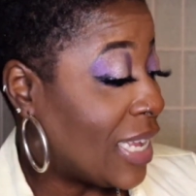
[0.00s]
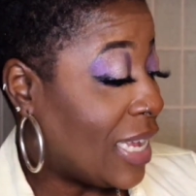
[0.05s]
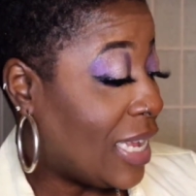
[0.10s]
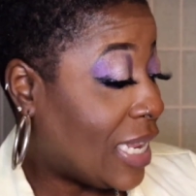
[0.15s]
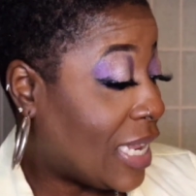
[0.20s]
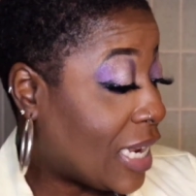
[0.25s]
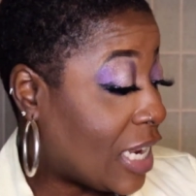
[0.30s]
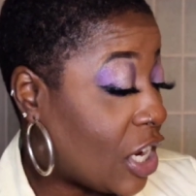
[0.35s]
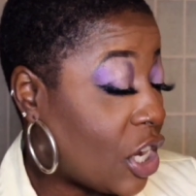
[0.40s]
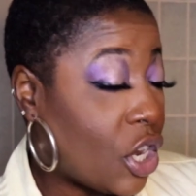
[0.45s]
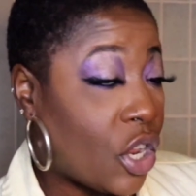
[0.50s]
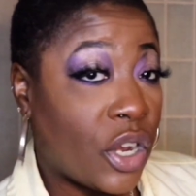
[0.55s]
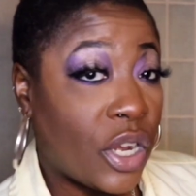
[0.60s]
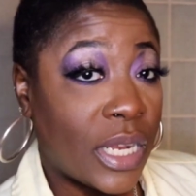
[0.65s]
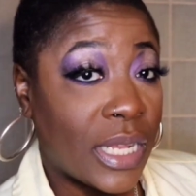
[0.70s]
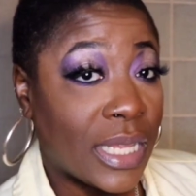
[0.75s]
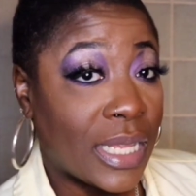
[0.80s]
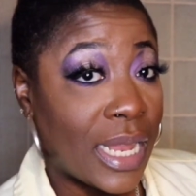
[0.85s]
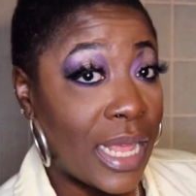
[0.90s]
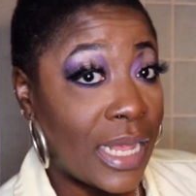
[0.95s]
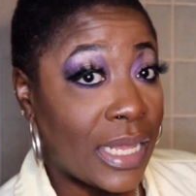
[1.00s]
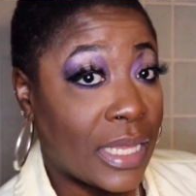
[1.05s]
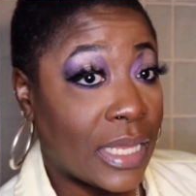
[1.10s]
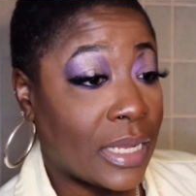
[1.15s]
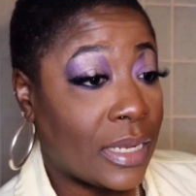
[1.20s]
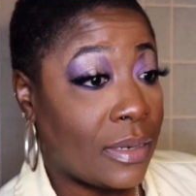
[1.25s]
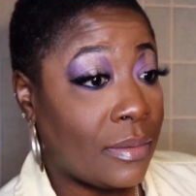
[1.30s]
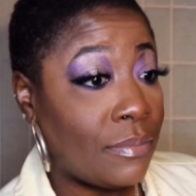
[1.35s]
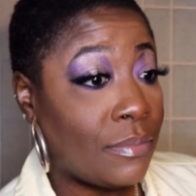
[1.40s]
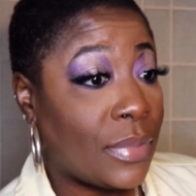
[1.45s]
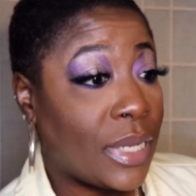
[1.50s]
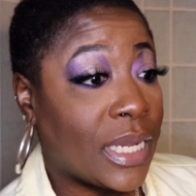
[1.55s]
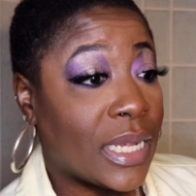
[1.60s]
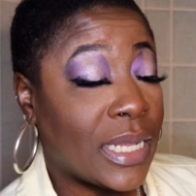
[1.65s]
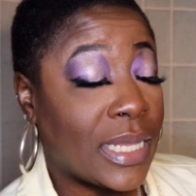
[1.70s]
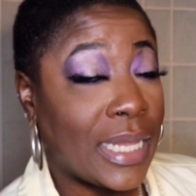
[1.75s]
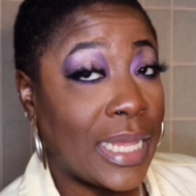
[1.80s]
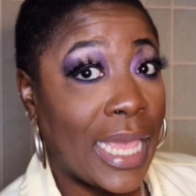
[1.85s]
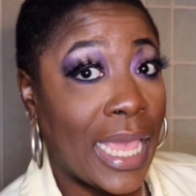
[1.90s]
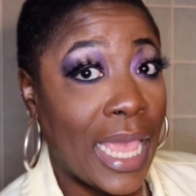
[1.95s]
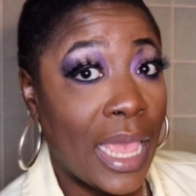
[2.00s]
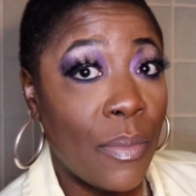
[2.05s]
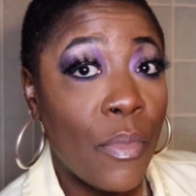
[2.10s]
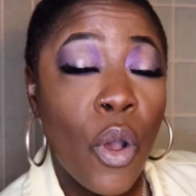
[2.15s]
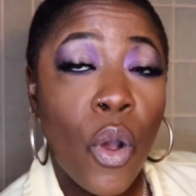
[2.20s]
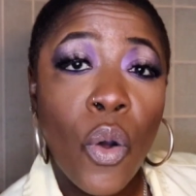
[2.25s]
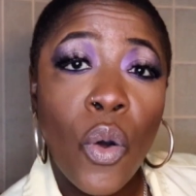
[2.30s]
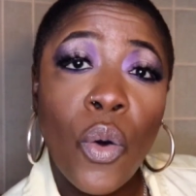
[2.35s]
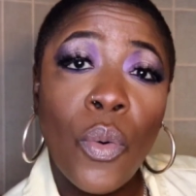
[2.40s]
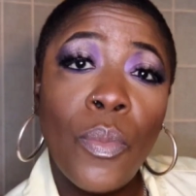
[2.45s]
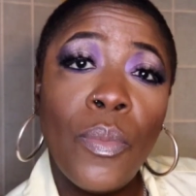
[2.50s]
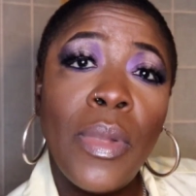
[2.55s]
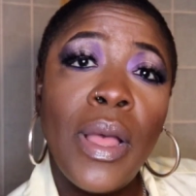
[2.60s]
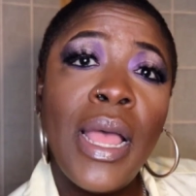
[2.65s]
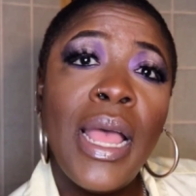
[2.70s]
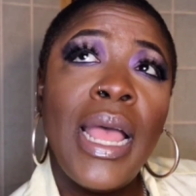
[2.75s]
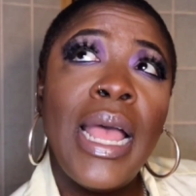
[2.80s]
he didn't learn his lesson because he came home,